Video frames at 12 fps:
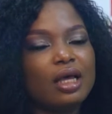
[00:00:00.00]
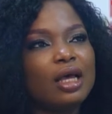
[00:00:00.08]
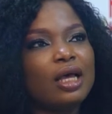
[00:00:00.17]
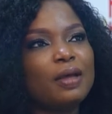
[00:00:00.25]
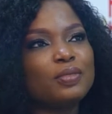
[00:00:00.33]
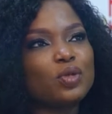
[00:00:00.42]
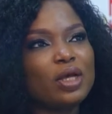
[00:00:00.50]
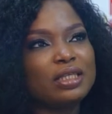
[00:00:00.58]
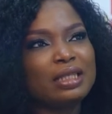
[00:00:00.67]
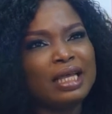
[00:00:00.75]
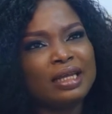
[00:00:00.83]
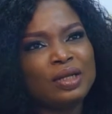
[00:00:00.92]
Um, so, I
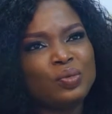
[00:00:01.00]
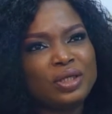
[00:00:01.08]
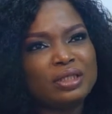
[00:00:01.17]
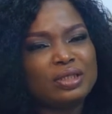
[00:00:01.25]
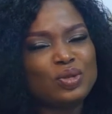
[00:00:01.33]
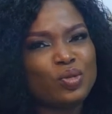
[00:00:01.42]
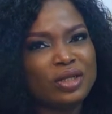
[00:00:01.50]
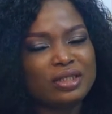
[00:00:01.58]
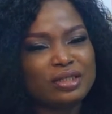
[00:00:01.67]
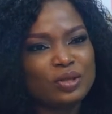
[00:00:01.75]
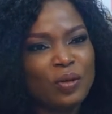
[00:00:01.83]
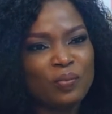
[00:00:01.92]
started with
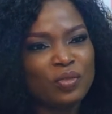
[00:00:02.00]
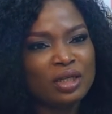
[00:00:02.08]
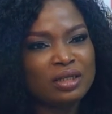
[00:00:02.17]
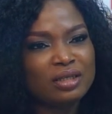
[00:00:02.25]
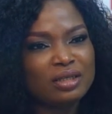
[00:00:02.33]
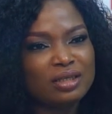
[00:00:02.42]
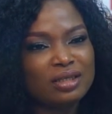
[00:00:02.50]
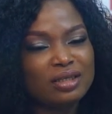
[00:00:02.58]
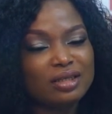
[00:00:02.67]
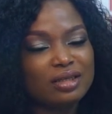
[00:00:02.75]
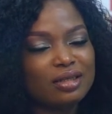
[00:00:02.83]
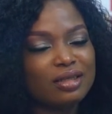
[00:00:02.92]
20 something
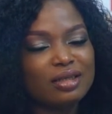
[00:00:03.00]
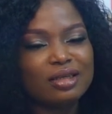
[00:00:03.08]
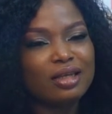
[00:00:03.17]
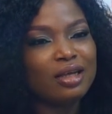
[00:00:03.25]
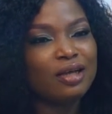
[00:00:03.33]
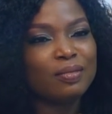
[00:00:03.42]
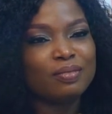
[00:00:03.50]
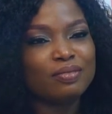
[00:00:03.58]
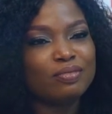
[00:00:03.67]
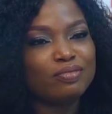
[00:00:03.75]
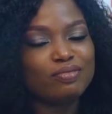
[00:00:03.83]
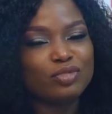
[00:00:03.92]

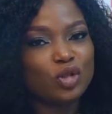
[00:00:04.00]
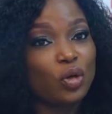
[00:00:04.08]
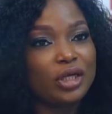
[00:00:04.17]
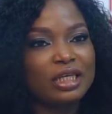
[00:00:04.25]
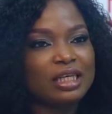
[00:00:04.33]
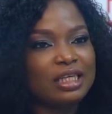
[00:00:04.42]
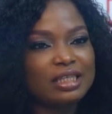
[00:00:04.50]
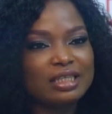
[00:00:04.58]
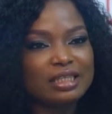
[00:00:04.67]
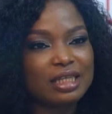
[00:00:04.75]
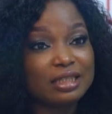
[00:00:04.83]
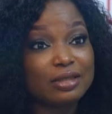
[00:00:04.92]
um,
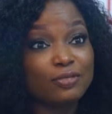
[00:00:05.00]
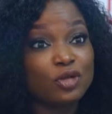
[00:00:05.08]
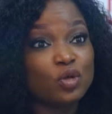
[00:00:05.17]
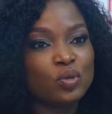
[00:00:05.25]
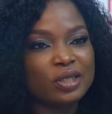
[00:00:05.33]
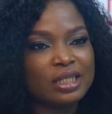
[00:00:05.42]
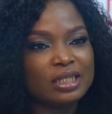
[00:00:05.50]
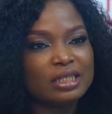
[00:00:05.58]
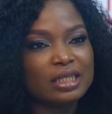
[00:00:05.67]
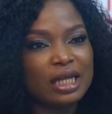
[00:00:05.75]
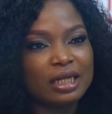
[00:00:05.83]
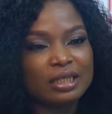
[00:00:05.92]
joiners,
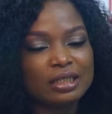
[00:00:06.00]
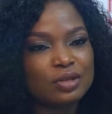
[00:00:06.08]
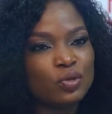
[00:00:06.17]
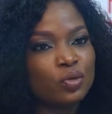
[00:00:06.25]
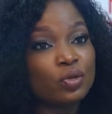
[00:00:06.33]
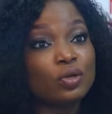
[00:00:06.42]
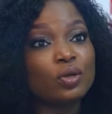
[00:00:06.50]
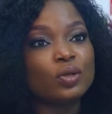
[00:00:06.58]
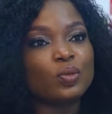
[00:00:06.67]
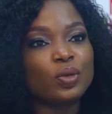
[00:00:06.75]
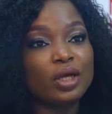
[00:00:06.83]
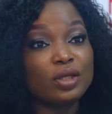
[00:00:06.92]
viewers, and it's grown all the
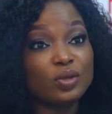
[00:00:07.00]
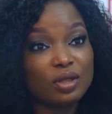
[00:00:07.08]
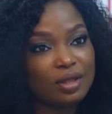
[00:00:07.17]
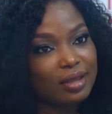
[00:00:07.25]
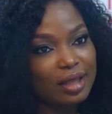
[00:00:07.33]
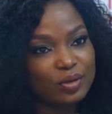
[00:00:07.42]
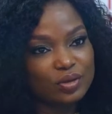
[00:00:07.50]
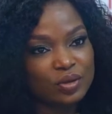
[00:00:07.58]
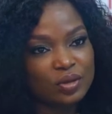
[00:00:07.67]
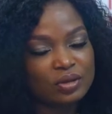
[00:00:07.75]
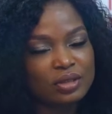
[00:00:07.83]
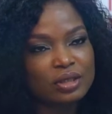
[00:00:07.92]
way into the
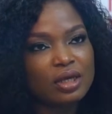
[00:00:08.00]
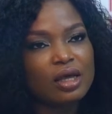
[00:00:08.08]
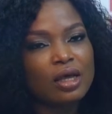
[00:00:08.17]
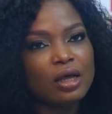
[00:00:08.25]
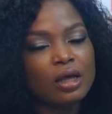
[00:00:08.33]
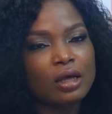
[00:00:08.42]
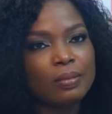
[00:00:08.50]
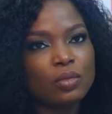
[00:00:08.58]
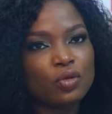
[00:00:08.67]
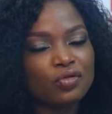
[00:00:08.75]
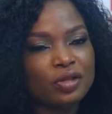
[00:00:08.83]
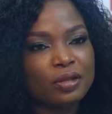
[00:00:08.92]
thousands um,
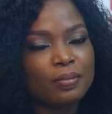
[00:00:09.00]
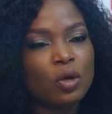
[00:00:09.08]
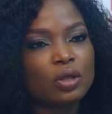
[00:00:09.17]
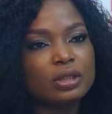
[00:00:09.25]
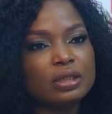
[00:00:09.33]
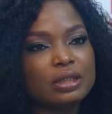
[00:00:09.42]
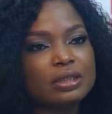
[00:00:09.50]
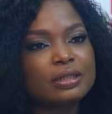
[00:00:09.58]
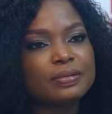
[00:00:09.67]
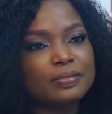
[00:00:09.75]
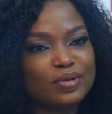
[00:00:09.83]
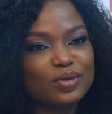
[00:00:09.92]
over the months.
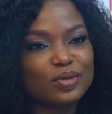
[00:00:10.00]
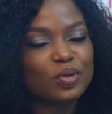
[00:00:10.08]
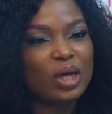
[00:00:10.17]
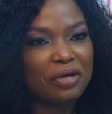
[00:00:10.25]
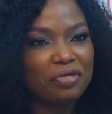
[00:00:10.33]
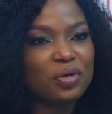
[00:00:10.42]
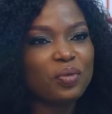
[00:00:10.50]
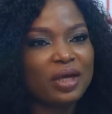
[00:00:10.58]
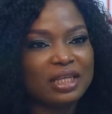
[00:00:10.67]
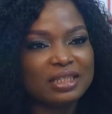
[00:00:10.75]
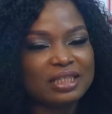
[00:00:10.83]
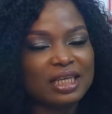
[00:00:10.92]
So every
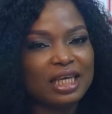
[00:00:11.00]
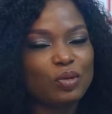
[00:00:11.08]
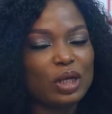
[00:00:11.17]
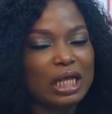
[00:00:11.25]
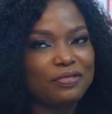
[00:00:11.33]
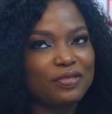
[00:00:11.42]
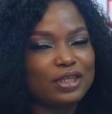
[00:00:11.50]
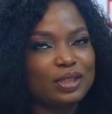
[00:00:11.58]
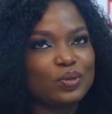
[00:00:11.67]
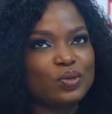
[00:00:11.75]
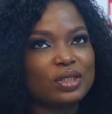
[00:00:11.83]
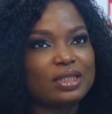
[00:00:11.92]
Wednesday, at first
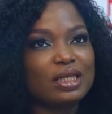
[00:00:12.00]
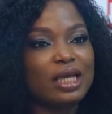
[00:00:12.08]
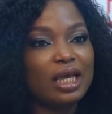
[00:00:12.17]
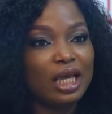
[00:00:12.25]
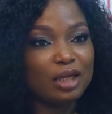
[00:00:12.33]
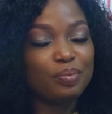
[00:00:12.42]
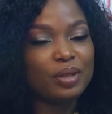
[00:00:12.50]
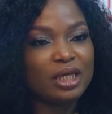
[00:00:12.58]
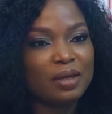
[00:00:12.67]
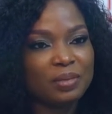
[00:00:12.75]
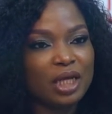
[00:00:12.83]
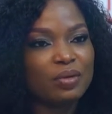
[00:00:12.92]
it was 8
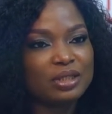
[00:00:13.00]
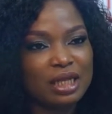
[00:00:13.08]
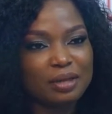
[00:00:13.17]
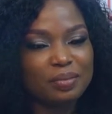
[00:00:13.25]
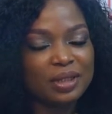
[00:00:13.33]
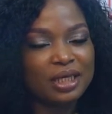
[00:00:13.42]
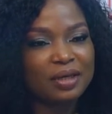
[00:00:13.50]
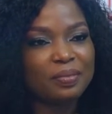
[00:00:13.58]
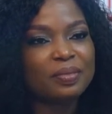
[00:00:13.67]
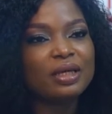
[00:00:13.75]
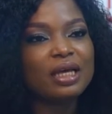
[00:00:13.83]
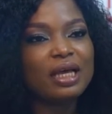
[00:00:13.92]
p.m., now it's 9 p.m.